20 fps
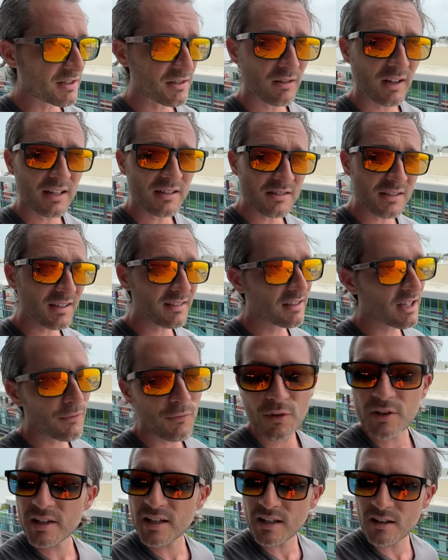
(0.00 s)
So that's
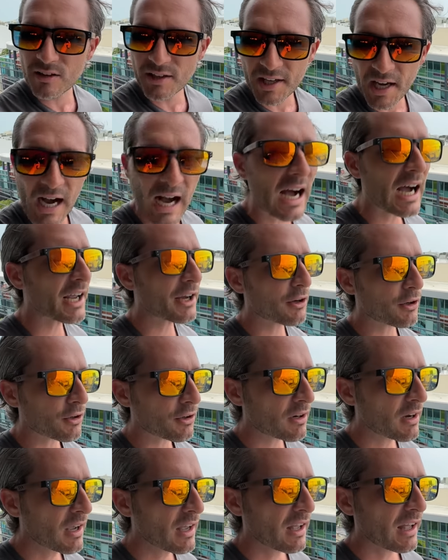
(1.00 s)
significantly higher.